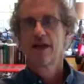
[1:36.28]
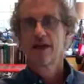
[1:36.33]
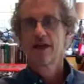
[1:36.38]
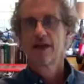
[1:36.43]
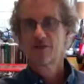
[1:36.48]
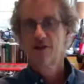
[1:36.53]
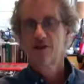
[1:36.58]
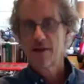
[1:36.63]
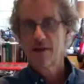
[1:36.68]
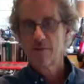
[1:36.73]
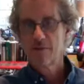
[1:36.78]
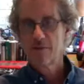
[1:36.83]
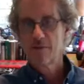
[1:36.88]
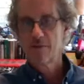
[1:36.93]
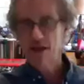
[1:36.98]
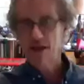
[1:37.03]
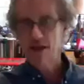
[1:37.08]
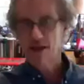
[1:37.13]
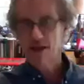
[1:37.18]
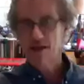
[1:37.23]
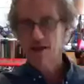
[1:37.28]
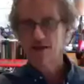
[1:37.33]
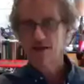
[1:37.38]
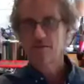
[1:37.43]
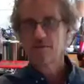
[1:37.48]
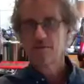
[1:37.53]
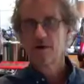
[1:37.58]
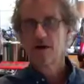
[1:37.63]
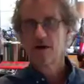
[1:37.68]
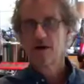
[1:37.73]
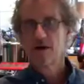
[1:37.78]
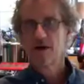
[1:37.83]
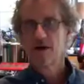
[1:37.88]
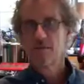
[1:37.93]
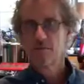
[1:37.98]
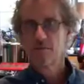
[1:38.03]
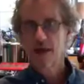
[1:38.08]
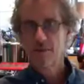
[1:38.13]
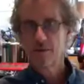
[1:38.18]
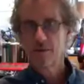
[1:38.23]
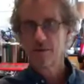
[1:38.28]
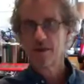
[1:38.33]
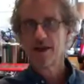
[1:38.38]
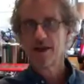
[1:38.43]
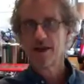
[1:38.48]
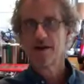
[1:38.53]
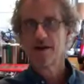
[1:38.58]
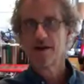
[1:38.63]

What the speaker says: Thanks for having me, Clayton. Happy to be here.